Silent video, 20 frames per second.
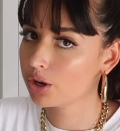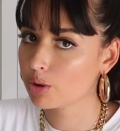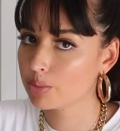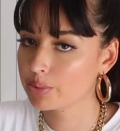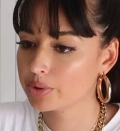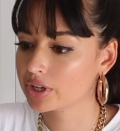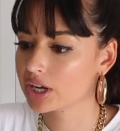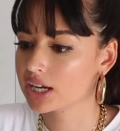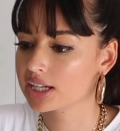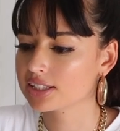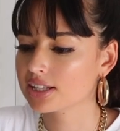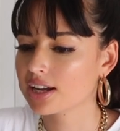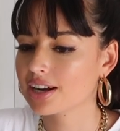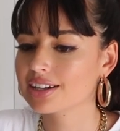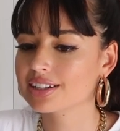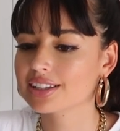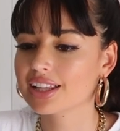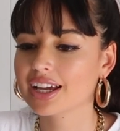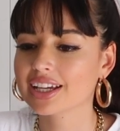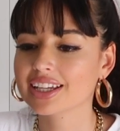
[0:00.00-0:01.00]
Hope you guys
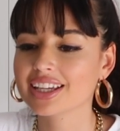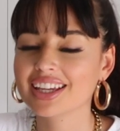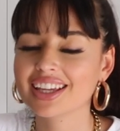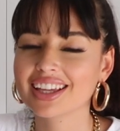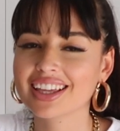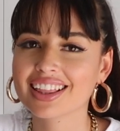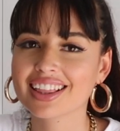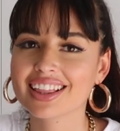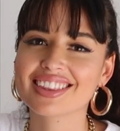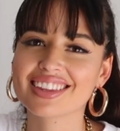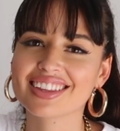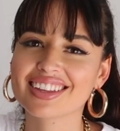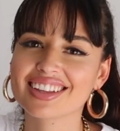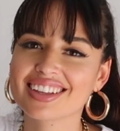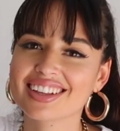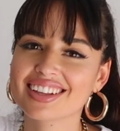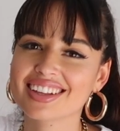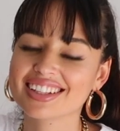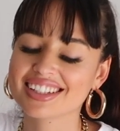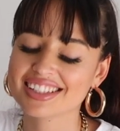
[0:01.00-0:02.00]
are liking
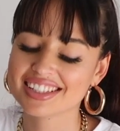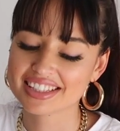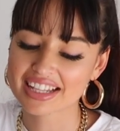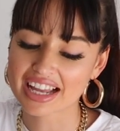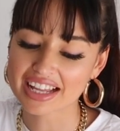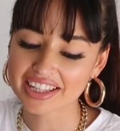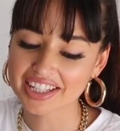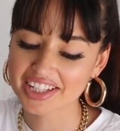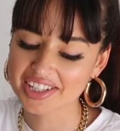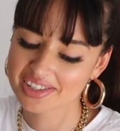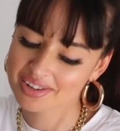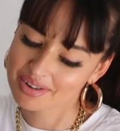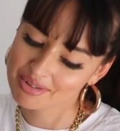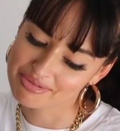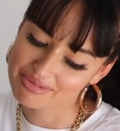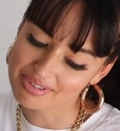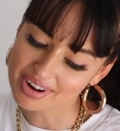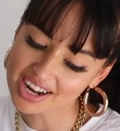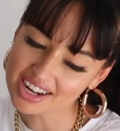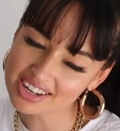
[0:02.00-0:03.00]
the styling so
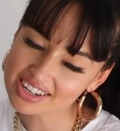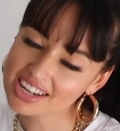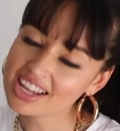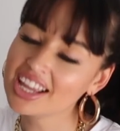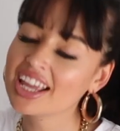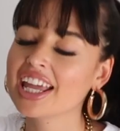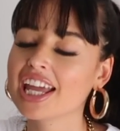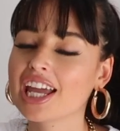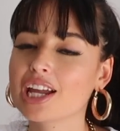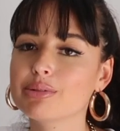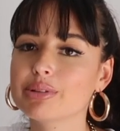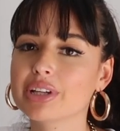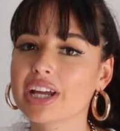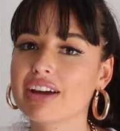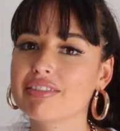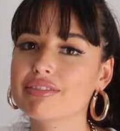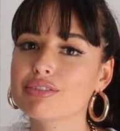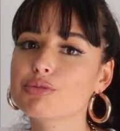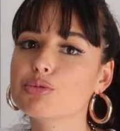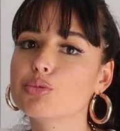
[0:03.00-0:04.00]
far. And we
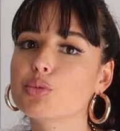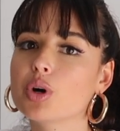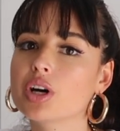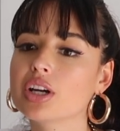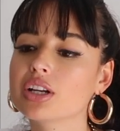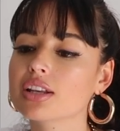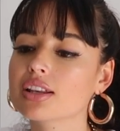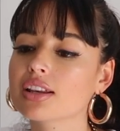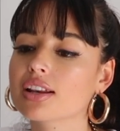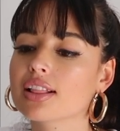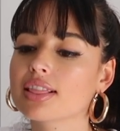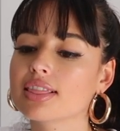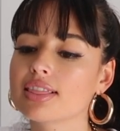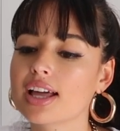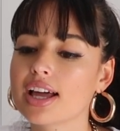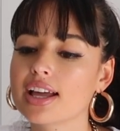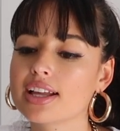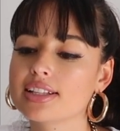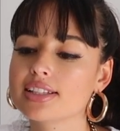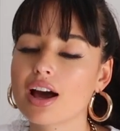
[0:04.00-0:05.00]
have one
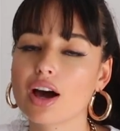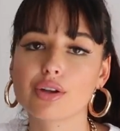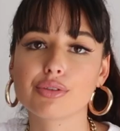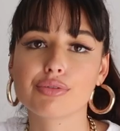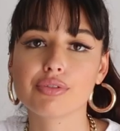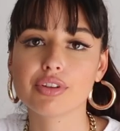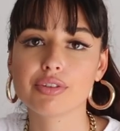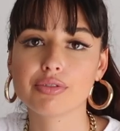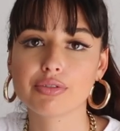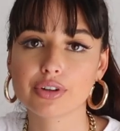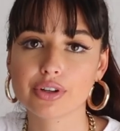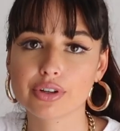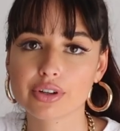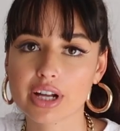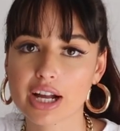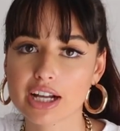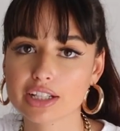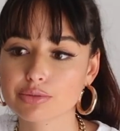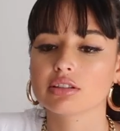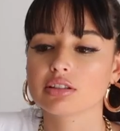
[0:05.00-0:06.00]
last outfit for you
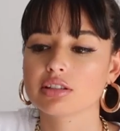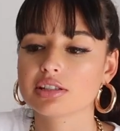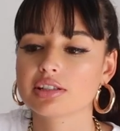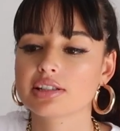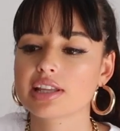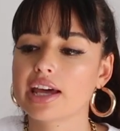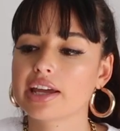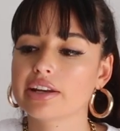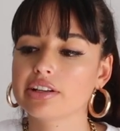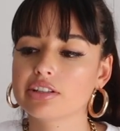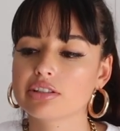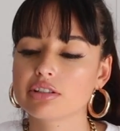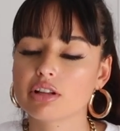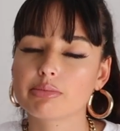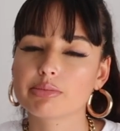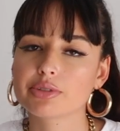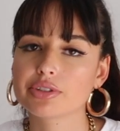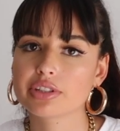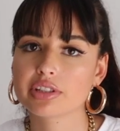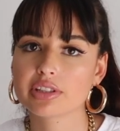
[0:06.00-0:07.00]
guys. The set is
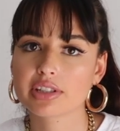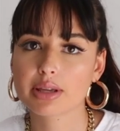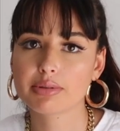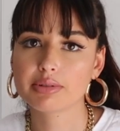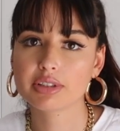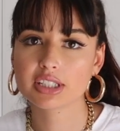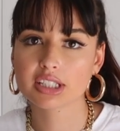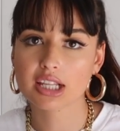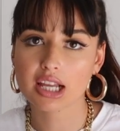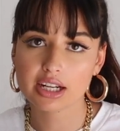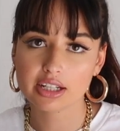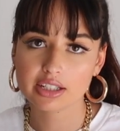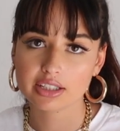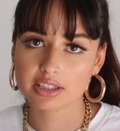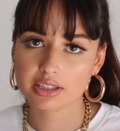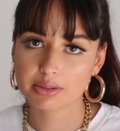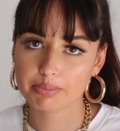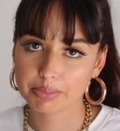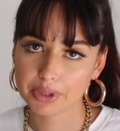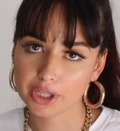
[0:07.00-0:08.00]
almost the same design
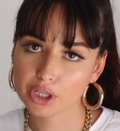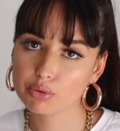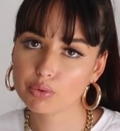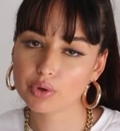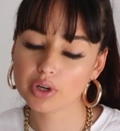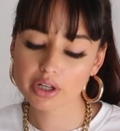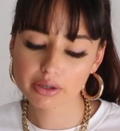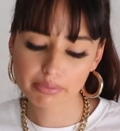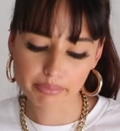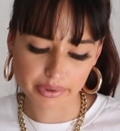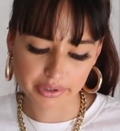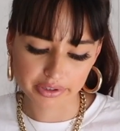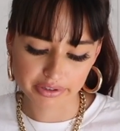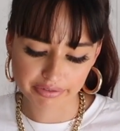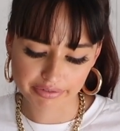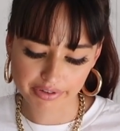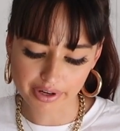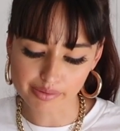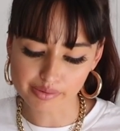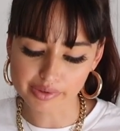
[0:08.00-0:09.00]
as the pink one, but the
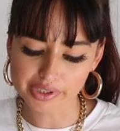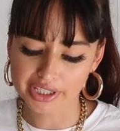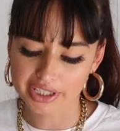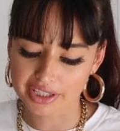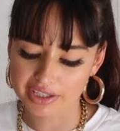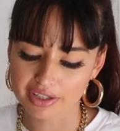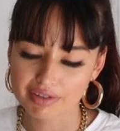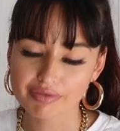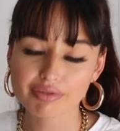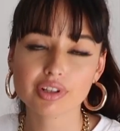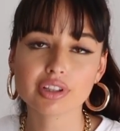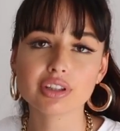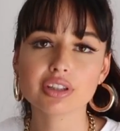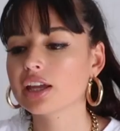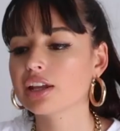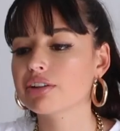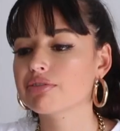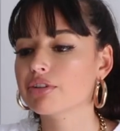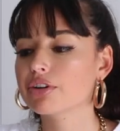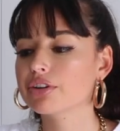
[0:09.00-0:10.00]
fabric is different.
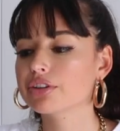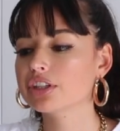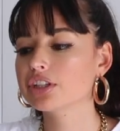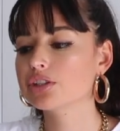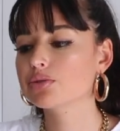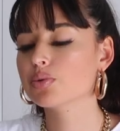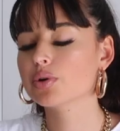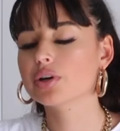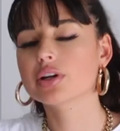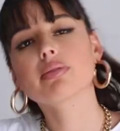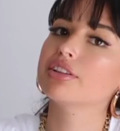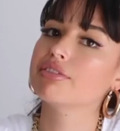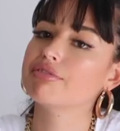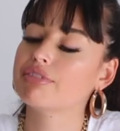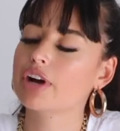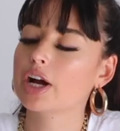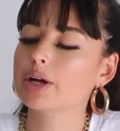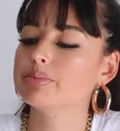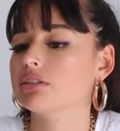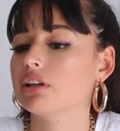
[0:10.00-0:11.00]
And for this one, the
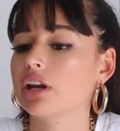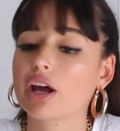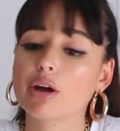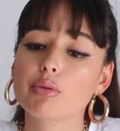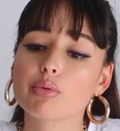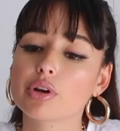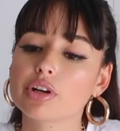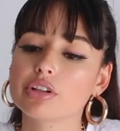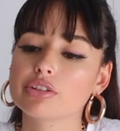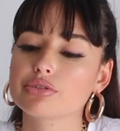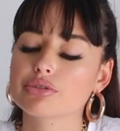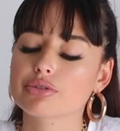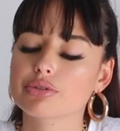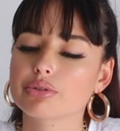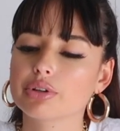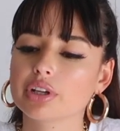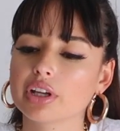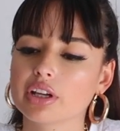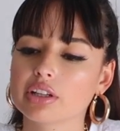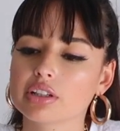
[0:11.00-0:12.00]
vibe that I wanted to
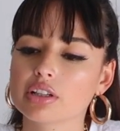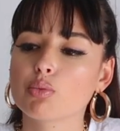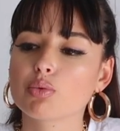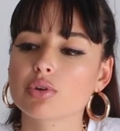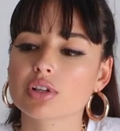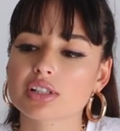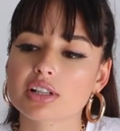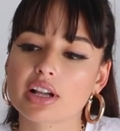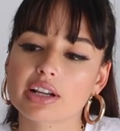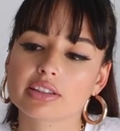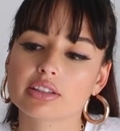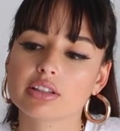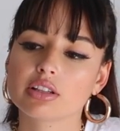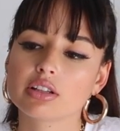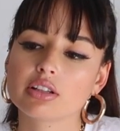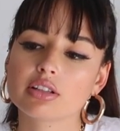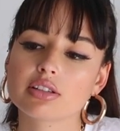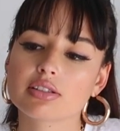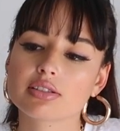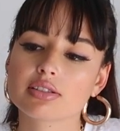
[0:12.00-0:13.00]
create was like
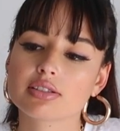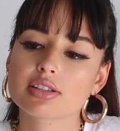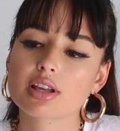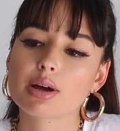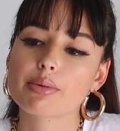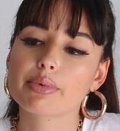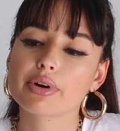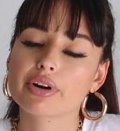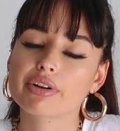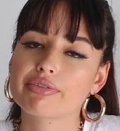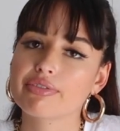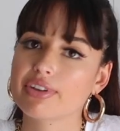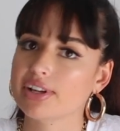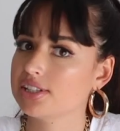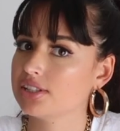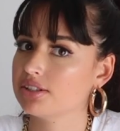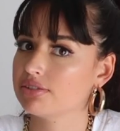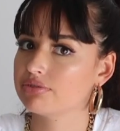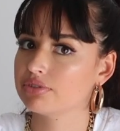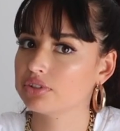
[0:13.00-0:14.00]
the summer
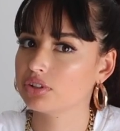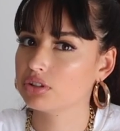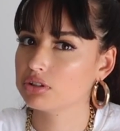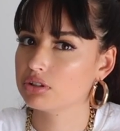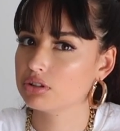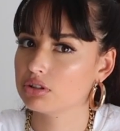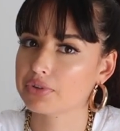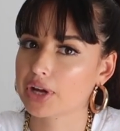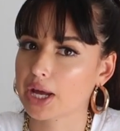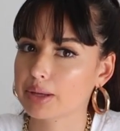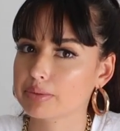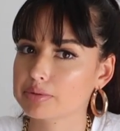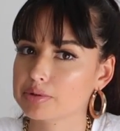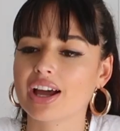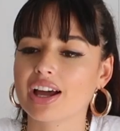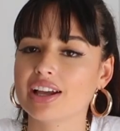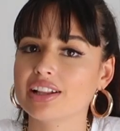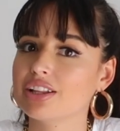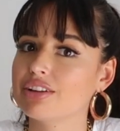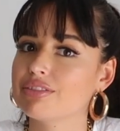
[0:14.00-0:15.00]
festival vibe.
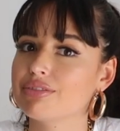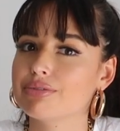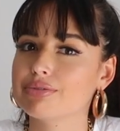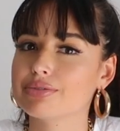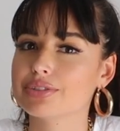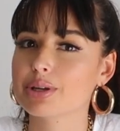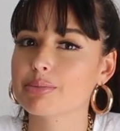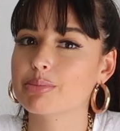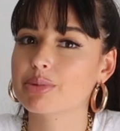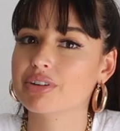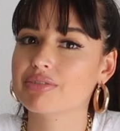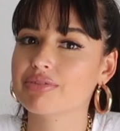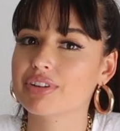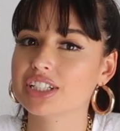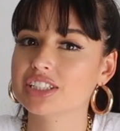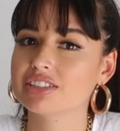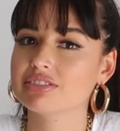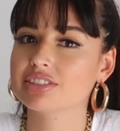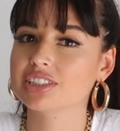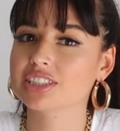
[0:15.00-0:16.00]
I love summer
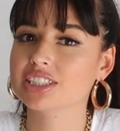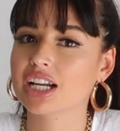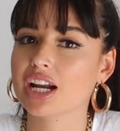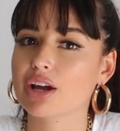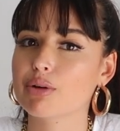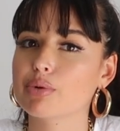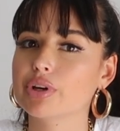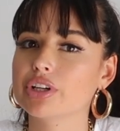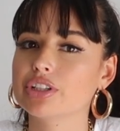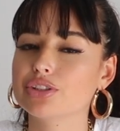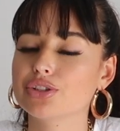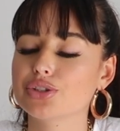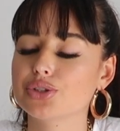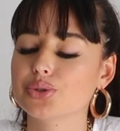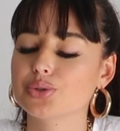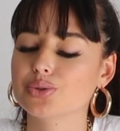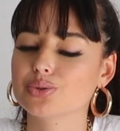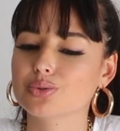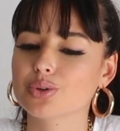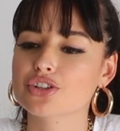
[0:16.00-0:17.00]
festivals, and I wanted
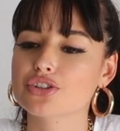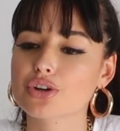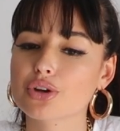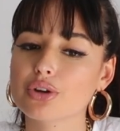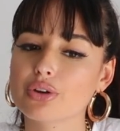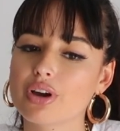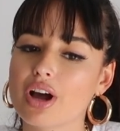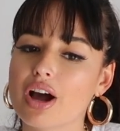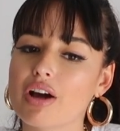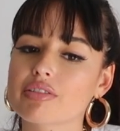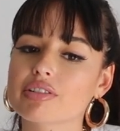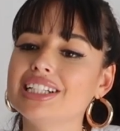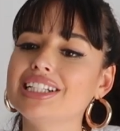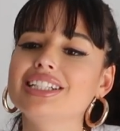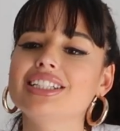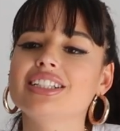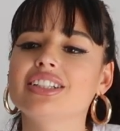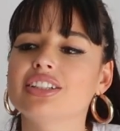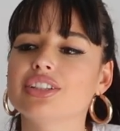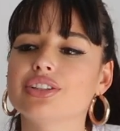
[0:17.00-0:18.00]
to show you how
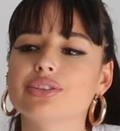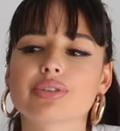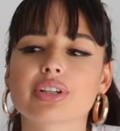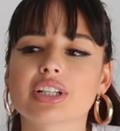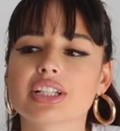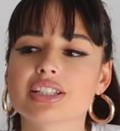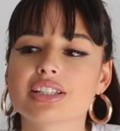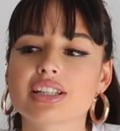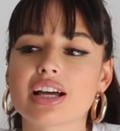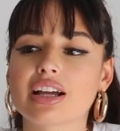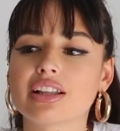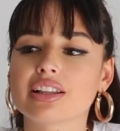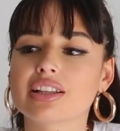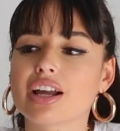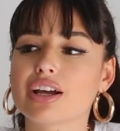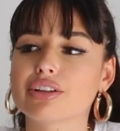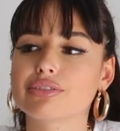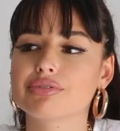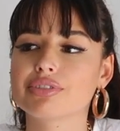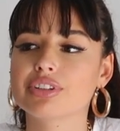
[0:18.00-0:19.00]
easy you can style an
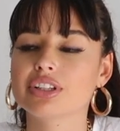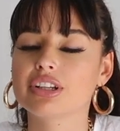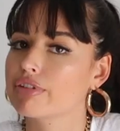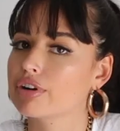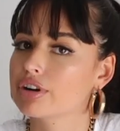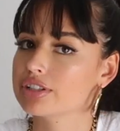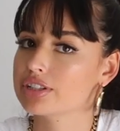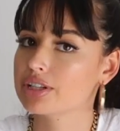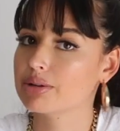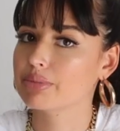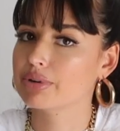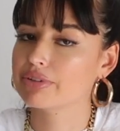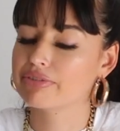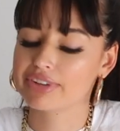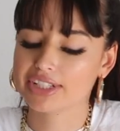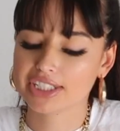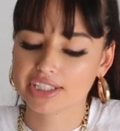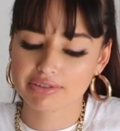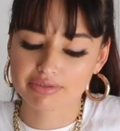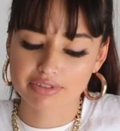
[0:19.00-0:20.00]
outfit for a summer
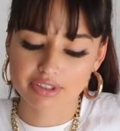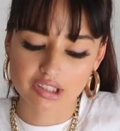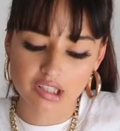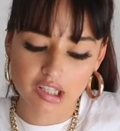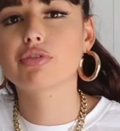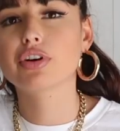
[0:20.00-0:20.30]
festival.